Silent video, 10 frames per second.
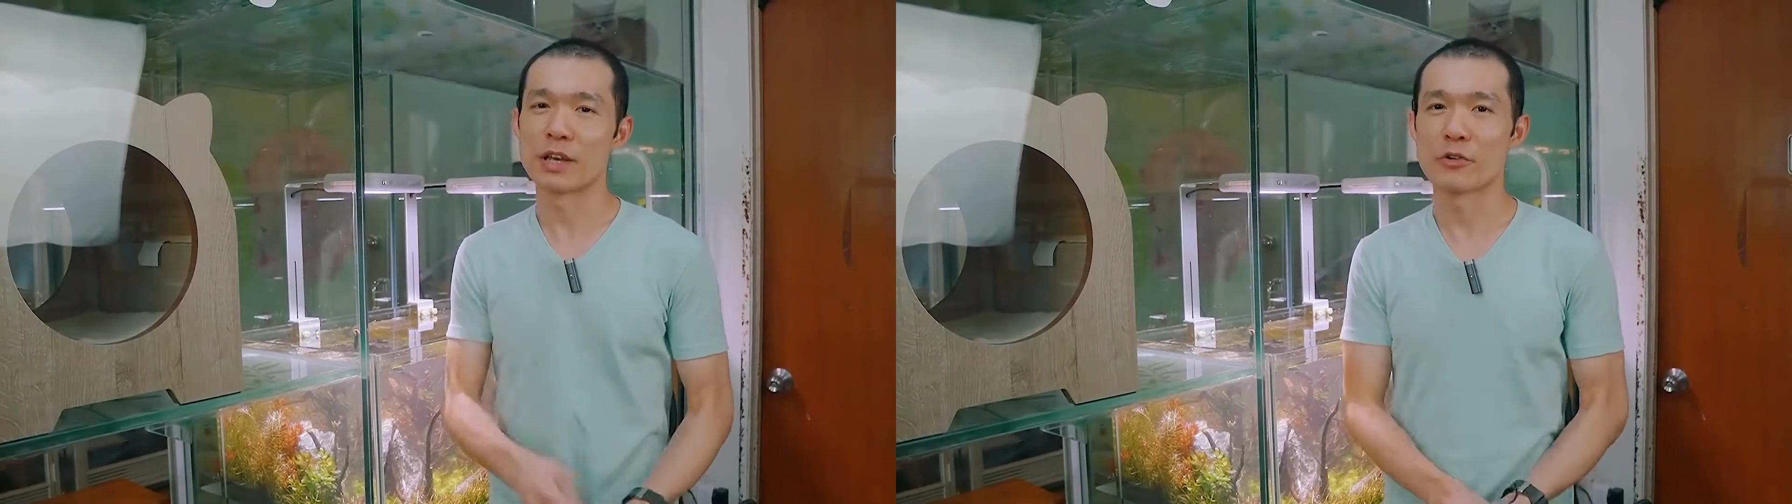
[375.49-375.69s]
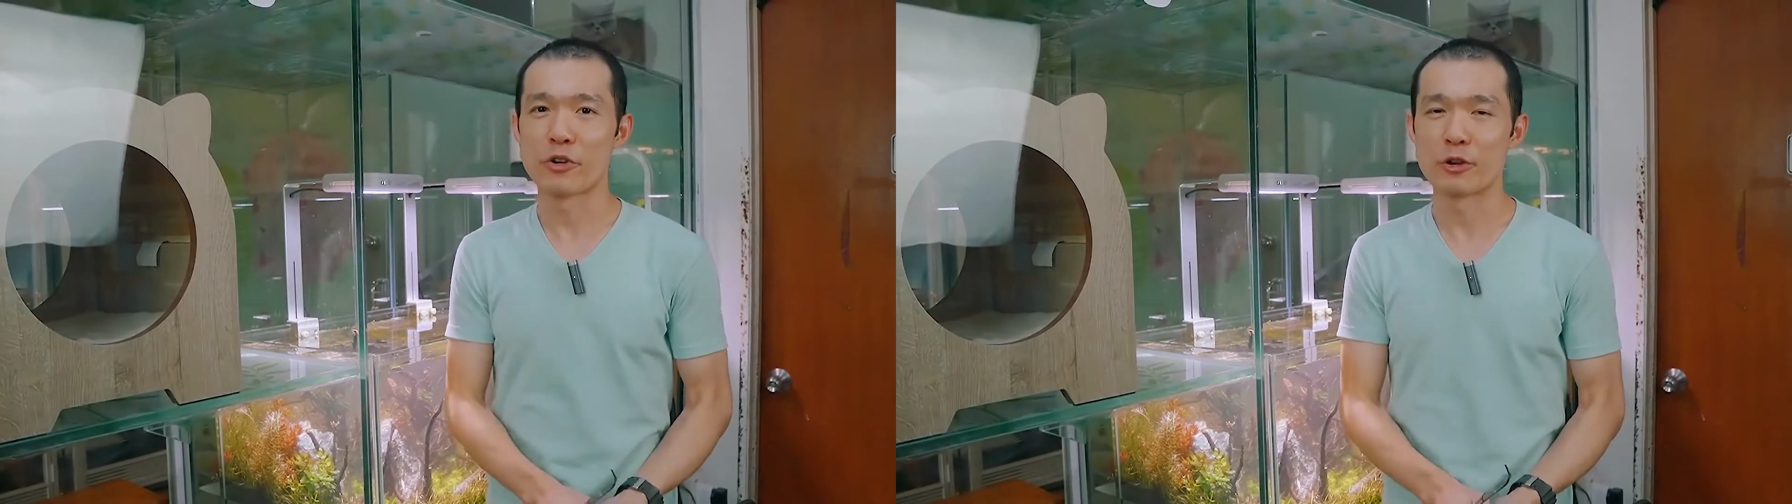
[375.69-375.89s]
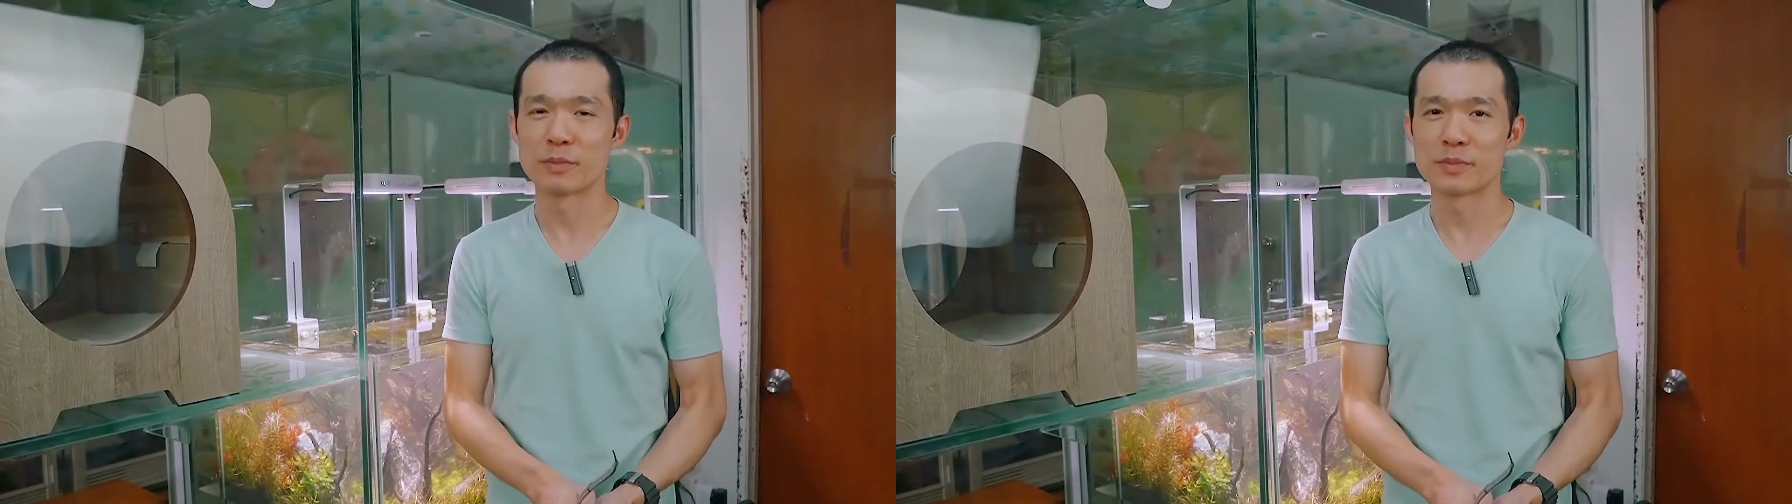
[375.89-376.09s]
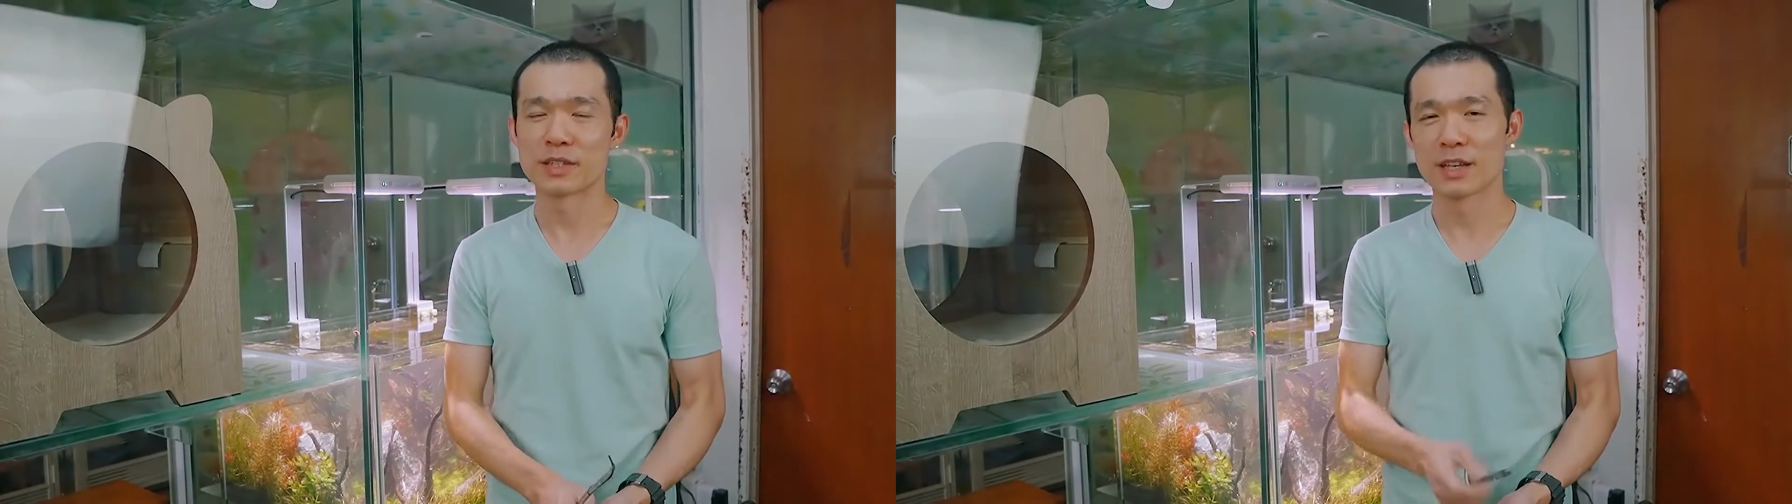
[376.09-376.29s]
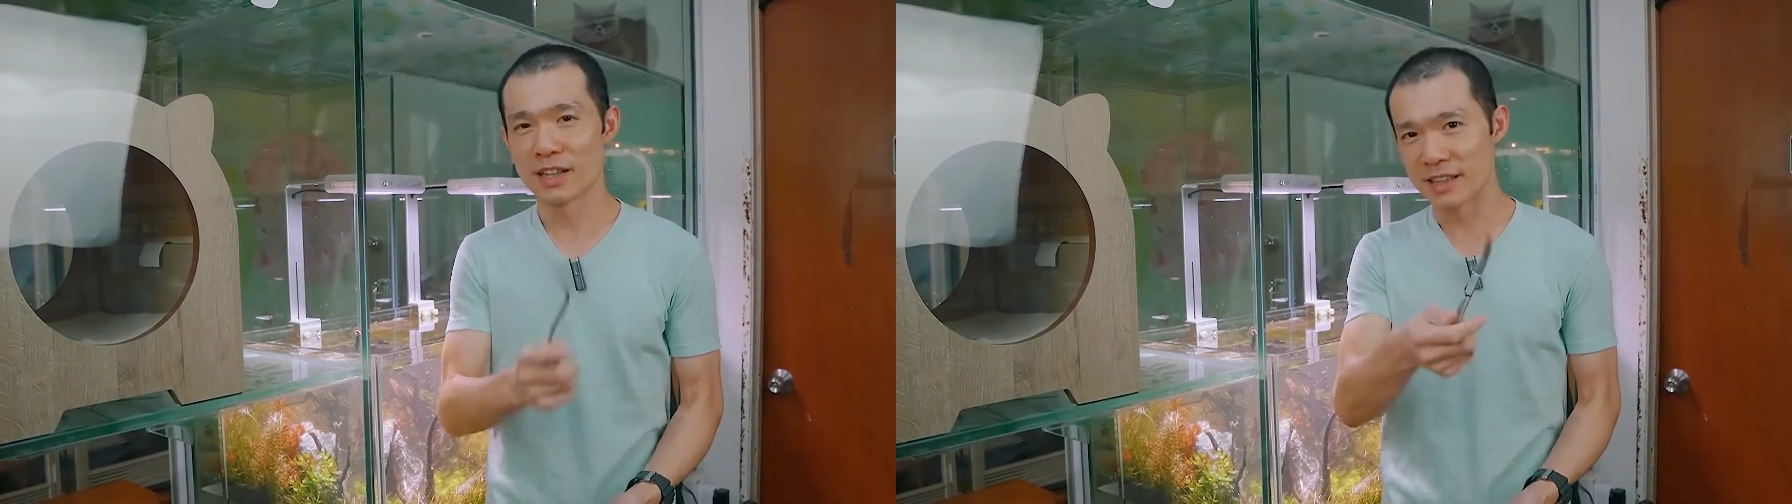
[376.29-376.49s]
aquarium.
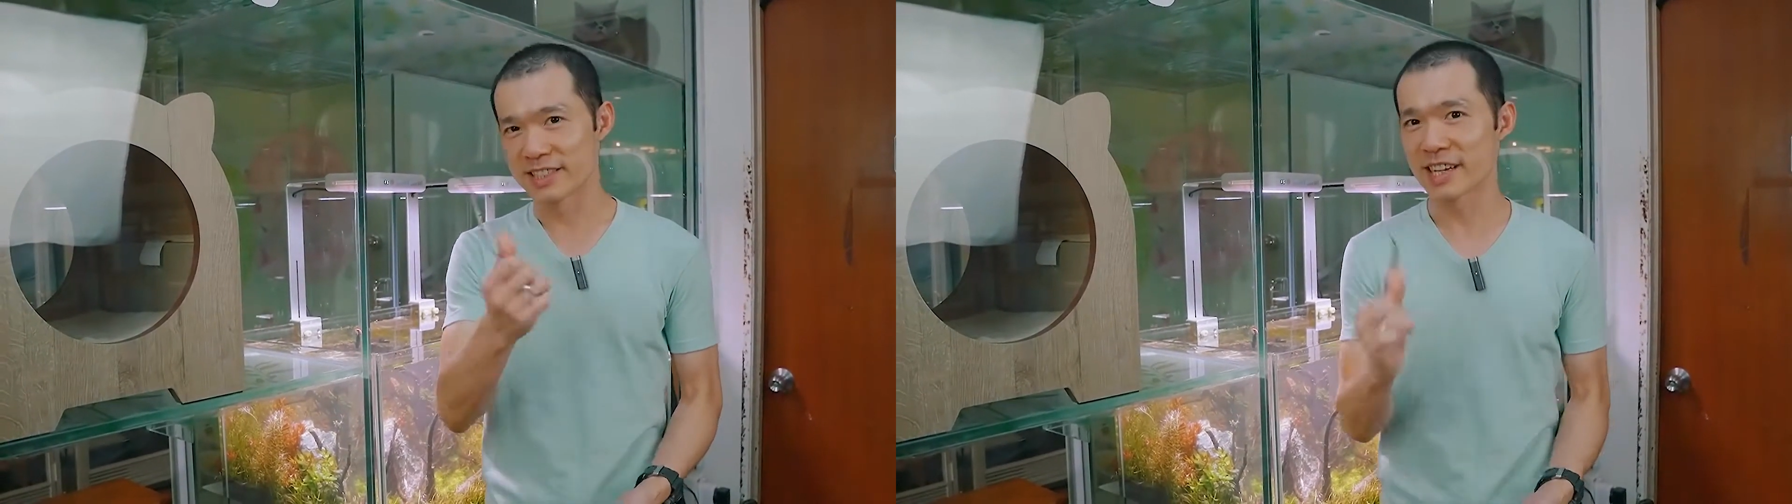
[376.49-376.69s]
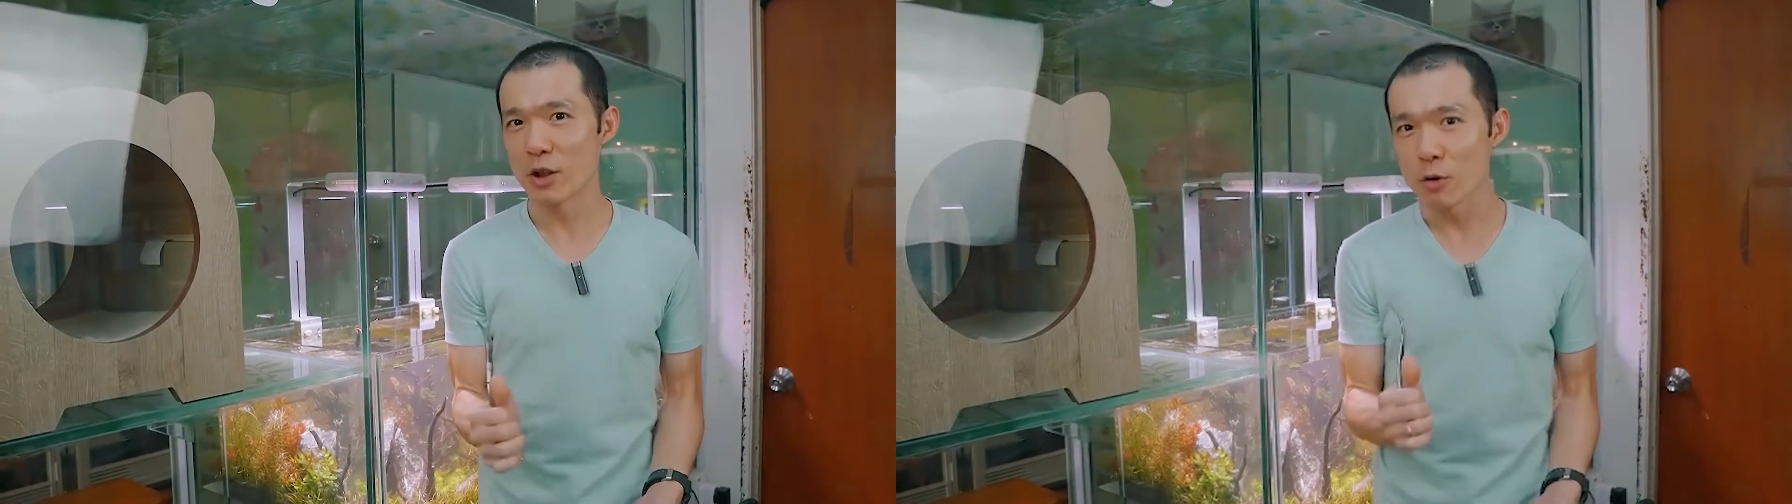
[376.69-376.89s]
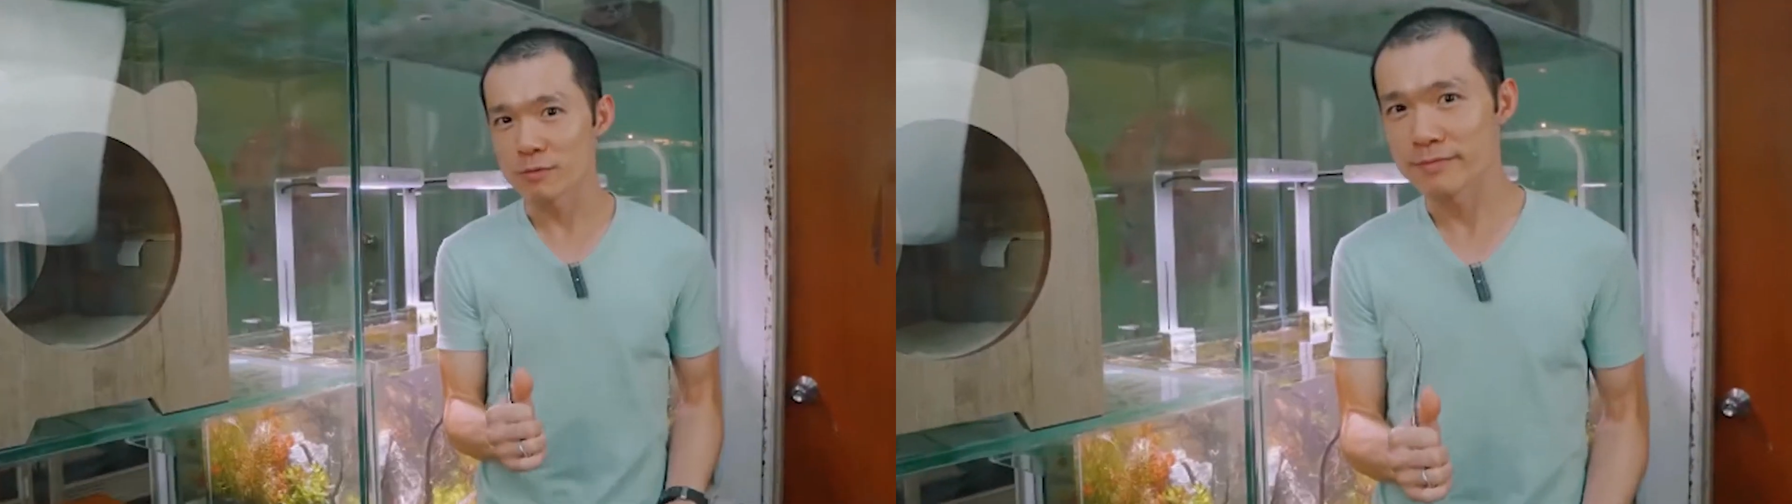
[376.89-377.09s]
Let's take a look.